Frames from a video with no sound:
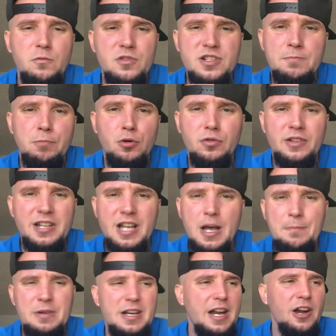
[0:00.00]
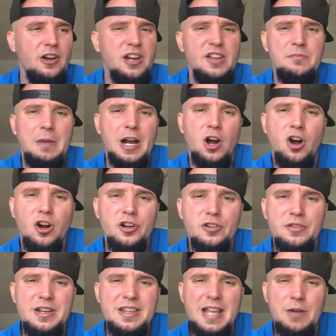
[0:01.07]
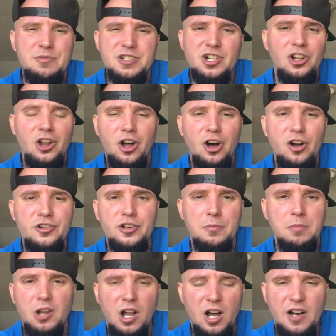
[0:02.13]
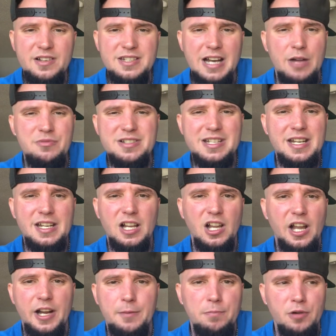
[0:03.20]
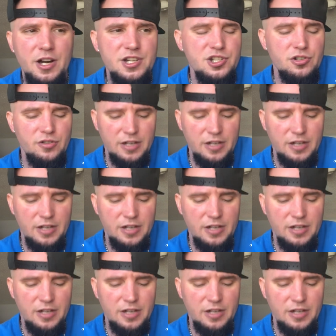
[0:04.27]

was pooling up in an area of my artery that was clogged or blocked, and I was getting a lot of pressure.